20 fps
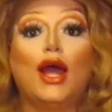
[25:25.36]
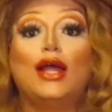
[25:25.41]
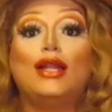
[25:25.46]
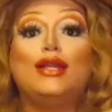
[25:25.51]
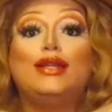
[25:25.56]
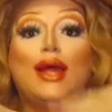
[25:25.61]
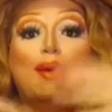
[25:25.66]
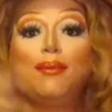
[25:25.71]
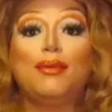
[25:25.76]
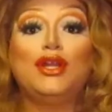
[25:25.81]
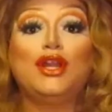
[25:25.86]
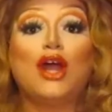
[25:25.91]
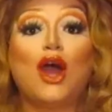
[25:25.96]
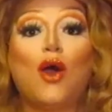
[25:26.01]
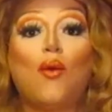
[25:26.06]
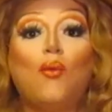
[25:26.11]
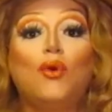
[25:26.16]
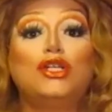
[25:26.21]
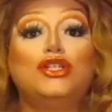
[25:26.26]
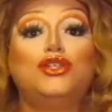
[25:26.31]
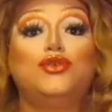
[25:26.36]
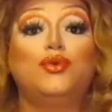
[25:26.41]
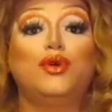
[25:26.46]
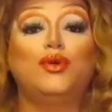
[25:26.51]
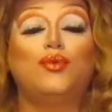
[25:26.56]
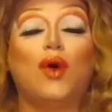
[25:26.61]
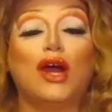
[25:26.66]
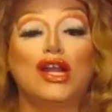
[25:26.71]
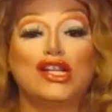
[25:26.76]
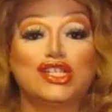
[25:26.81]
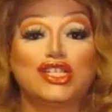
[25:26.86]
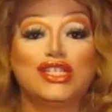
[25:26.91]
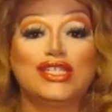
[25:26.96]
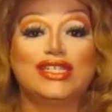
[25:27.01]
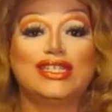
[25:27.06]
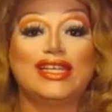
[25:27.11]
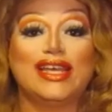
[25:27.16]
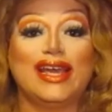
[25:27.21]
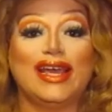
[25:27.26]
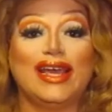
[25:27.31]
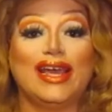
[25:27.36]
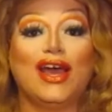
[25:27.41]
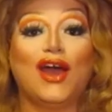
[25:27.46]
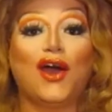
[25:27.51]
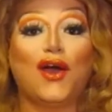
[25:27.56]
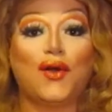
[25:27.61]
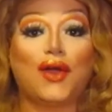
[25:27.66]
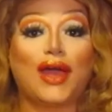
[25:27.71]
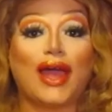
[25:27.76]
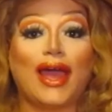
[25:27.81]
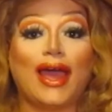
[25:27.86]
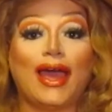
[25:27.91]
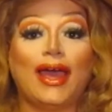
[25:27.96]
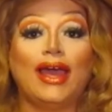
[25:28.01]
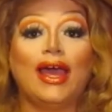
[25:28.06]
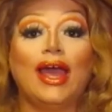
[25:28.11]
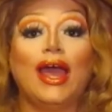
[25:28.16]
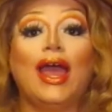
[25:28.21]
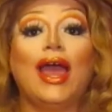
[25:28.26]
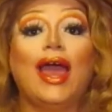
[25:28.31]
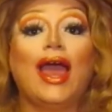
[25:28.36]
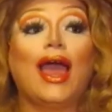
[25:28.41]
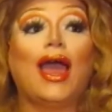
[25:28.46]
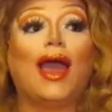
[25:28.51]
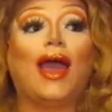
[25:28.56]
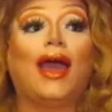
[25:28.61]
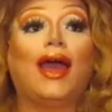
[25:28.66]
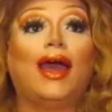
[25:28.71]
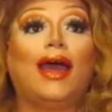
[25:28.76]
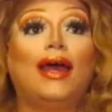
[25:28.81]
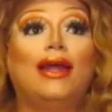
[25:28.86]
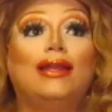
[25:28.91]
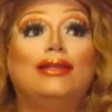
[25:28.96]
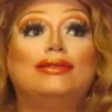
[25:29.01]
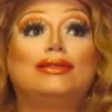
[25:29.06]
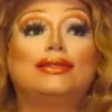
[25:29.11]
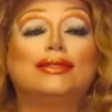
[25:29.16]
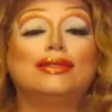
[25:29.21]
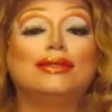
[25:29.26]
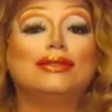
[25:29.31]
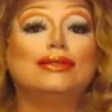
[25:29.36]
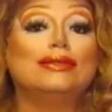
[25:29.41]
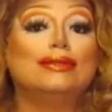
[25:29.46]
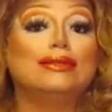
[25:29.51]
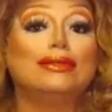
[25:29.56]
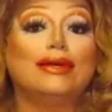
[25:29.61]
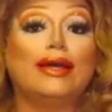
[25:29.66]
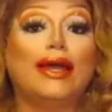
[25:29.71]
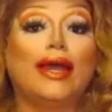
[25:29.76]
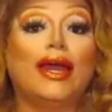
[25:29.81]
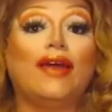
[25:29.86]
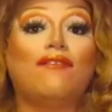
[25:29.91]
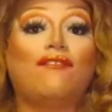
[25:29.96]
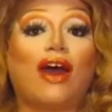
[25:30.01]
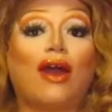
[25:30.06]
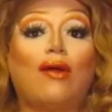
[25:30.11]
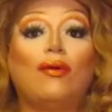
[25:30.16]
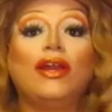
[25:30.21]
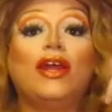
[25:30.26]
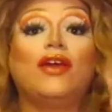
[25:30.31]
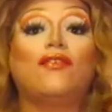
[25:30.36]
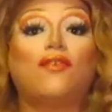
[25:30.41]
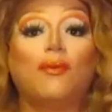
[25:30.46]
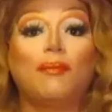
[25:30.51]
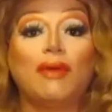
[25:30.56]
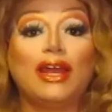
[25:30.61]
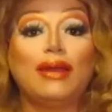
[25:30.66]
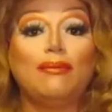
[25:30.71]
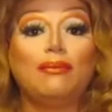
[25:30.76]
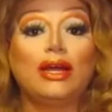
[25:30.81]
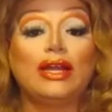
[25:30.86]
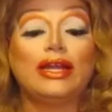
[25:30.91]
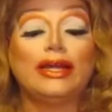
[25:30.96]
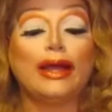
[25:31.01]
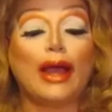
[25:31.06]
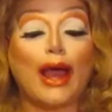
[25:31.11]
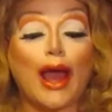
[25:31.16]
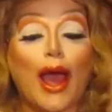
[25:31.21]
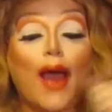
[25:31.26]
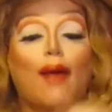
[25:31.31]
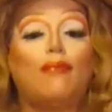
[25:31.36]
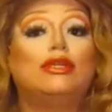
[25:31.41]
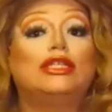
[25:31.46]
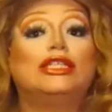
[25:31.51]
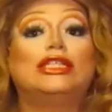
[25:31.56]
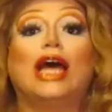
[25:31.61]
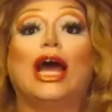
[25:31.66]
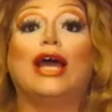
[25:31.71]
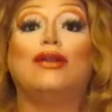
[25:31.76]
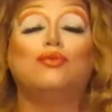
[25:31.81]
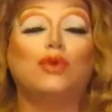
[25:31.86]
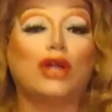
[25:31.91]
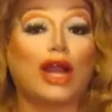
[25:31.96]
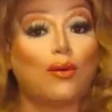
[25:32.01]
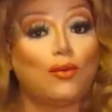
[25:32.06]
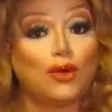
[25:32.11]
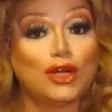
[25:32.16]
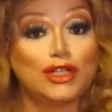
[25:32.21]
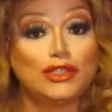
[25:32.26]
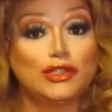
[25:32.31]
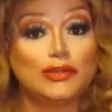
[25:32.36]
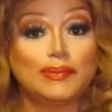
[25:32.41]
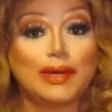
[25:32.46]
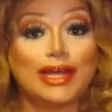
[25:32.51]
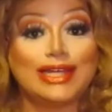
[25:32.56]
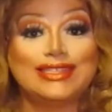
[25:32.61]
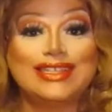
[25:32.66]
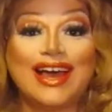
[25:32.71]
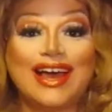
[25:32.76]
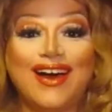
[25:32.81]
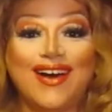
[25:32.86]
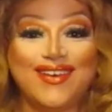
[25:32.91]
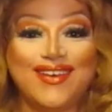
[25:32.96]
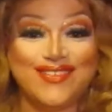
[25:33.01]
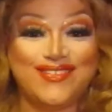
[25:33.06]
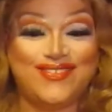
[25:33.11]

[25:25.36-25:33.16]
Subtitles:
Let me know what you would want to see, okay? And if I don't hear from anybody, I'm deciding what I want to do myself.